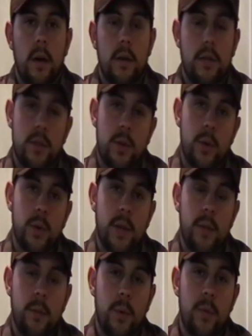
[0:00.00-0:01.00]
So
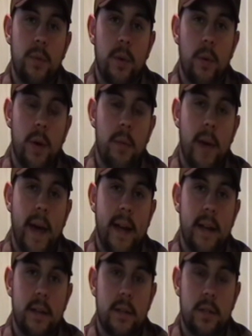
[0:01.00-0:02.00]
they moved their way
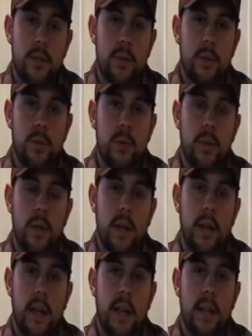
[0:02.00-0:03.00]
back to
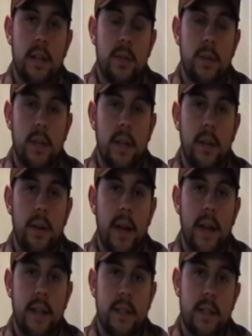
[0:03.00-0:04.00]
get to another
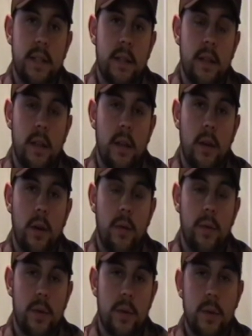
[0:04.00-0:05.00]
exit
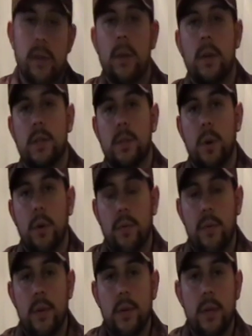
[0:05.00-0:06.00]
over a
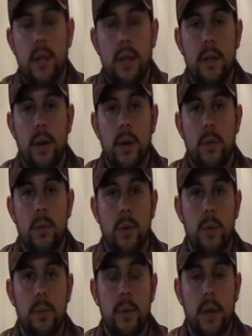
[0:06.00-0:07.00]
smoke-filled and dark
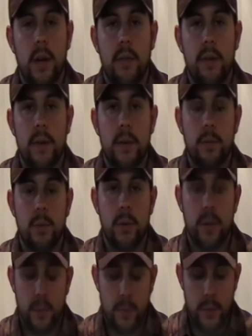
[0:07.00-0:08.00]
room covered in
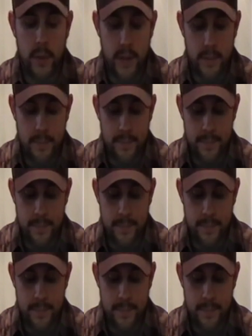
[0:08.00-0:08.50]
debris.